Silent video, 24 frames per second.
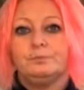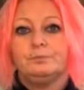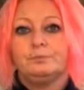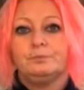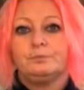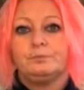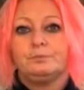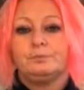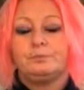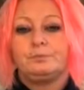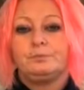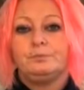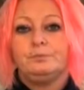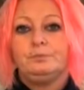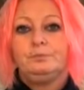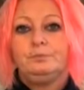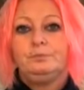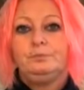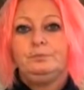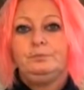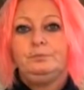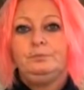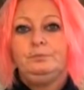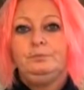
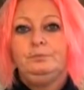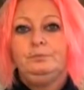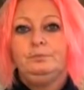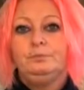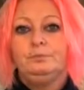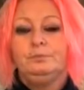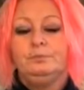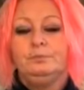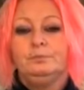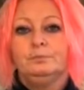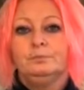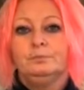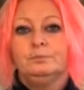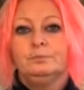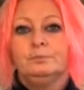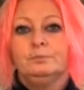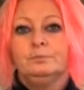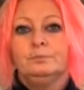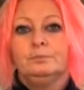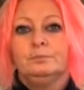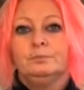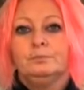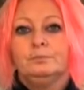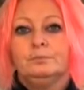
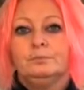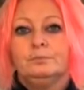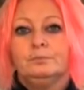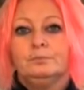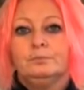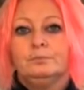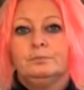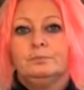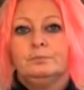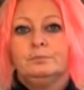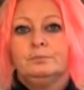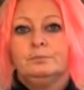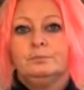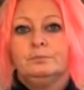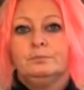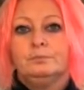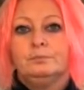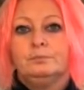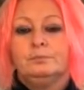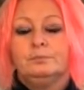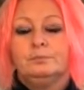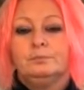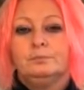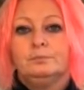
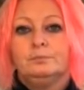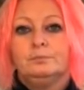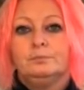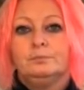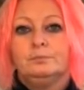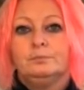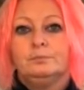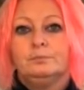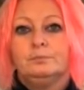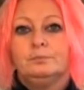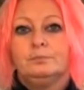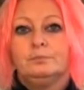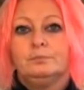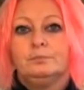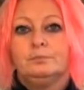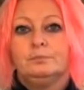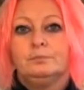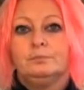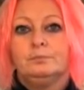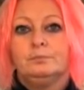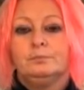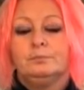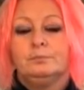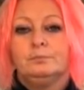
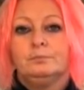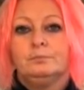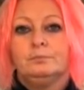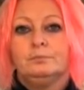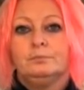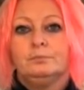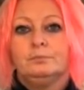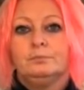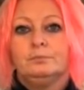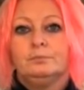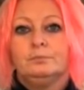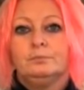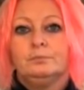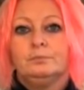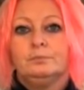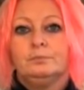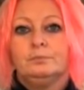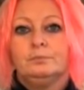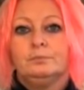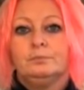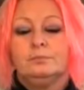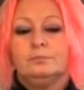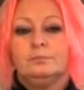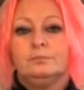
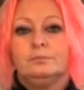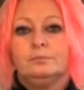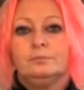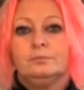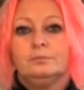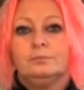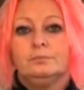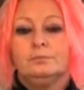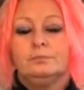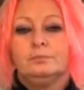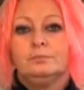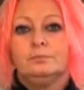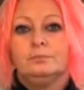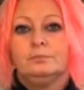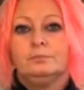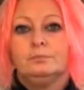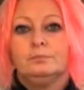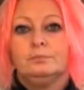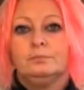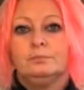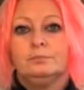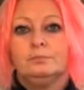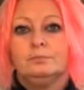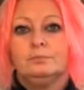
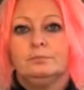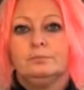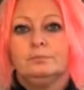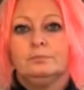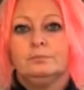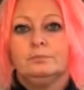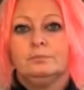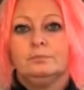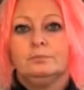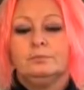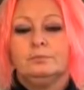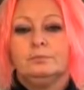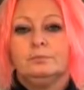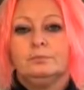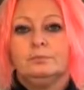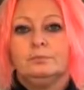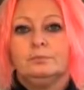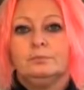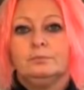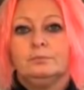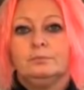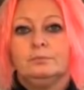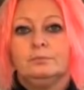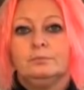
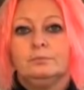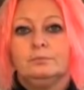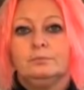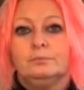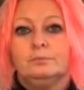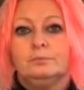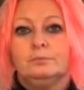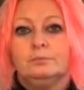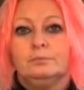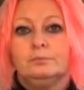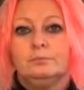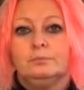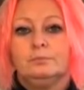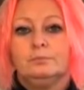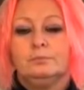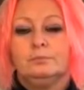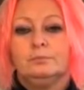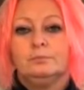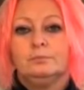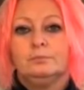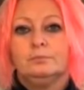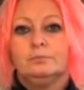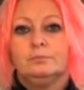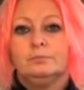This person isn't speaking.